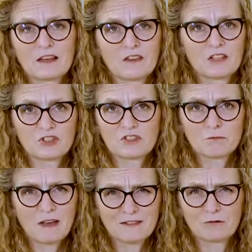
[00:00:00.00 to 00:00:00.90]
and it just
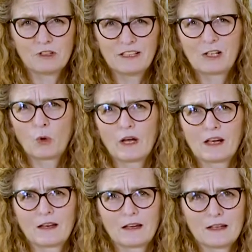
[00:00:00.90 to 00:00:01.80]
makes a really
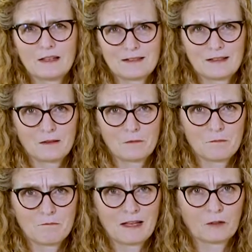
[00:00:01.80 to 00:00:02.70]
quick, easy
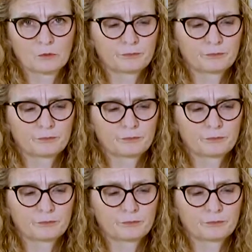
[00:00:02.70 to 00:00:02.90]
meal.